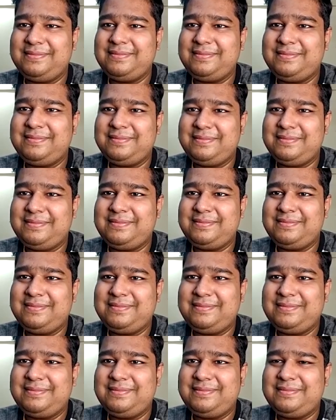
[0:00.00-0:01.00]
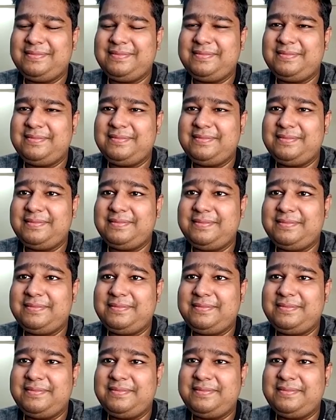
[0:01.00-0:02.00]

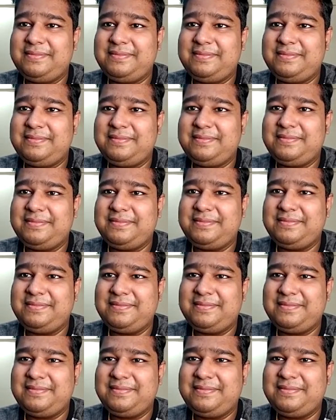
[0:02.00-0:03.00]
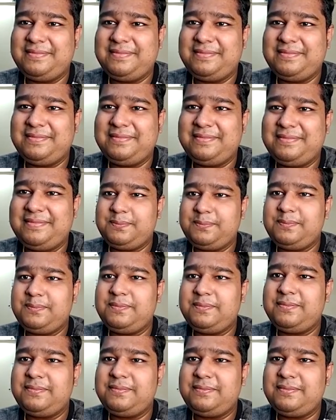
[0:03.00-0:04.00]

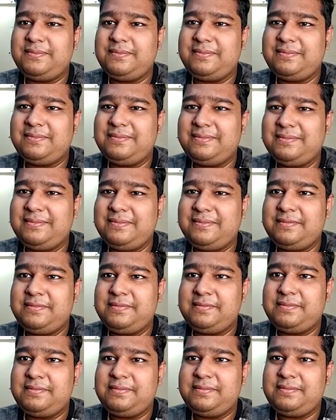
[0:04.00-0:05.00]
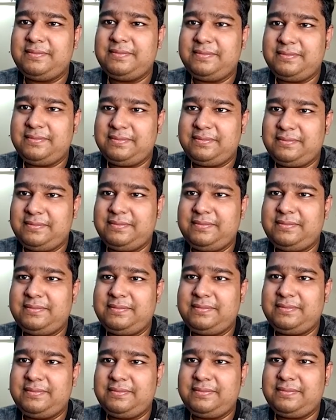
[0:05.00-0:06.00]

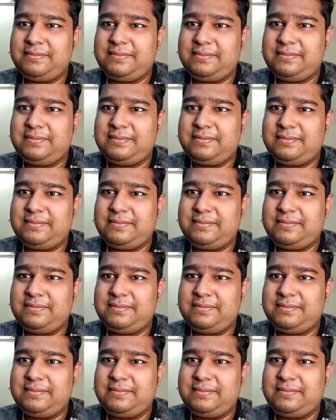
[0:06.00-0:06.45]
No words are spoken by the person on screen.